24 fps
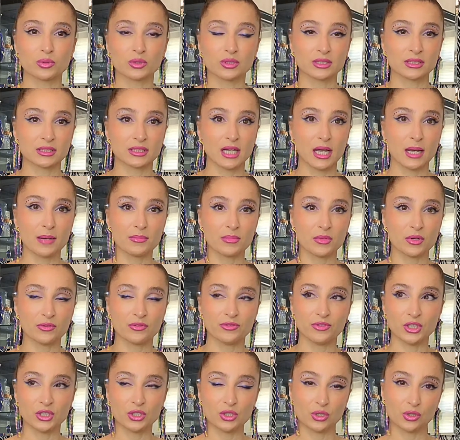some
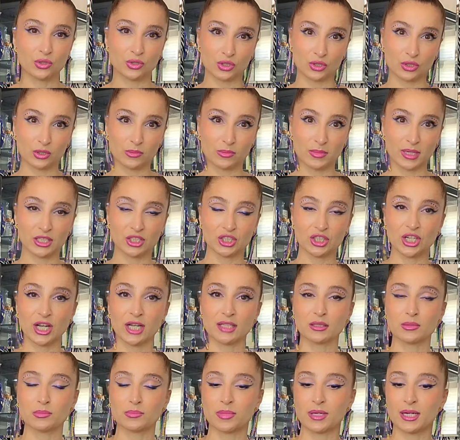videos in my
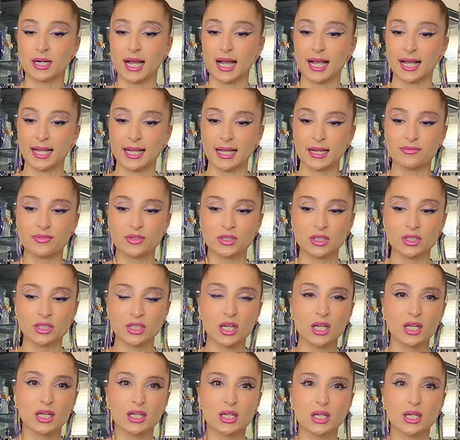channel, but I haven't